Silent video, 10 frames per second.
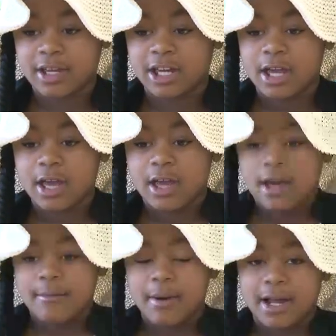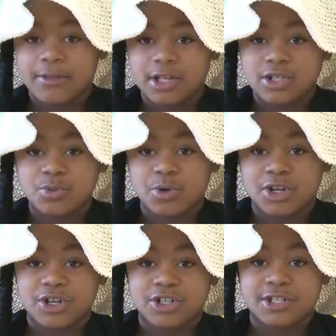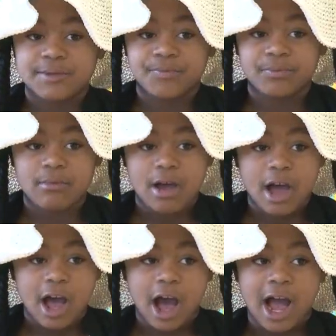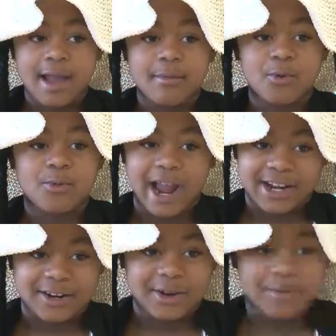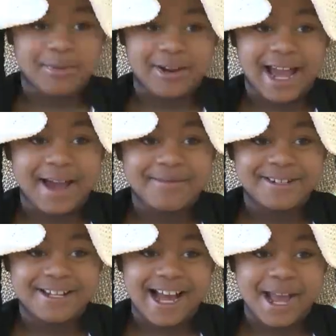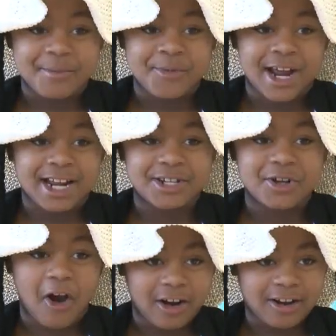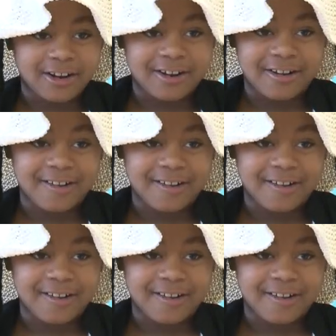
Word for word: me by these words. I am a writer. Perhaps I am not a talker.